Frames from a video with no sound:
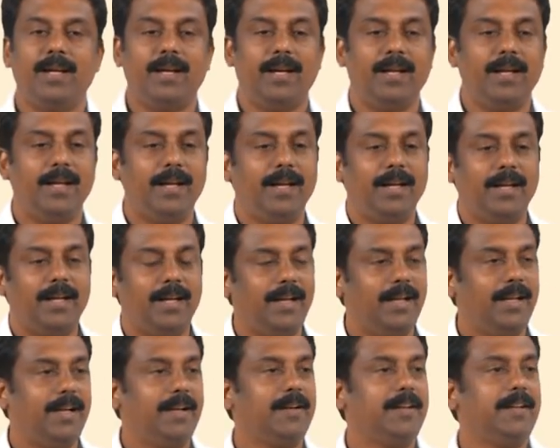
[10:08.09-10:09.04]
uh,
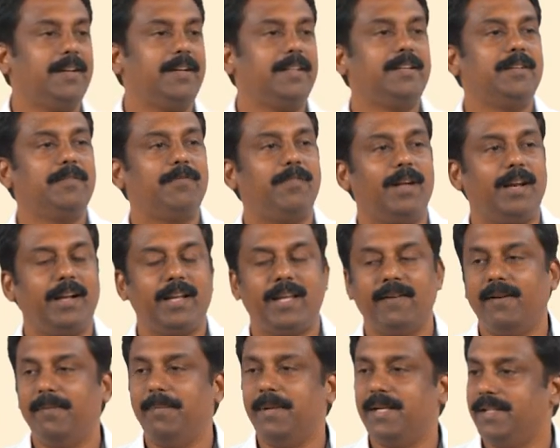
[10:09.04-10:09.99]
for a
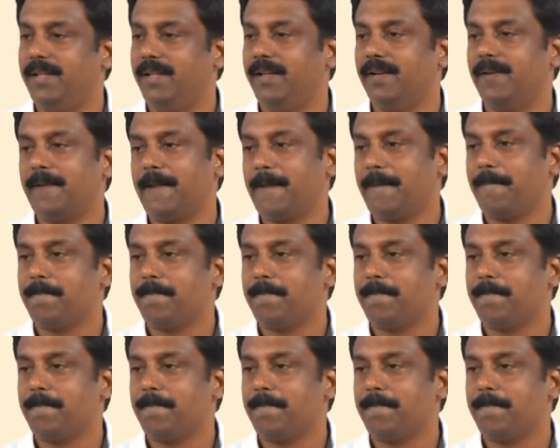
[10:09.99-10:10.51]
given material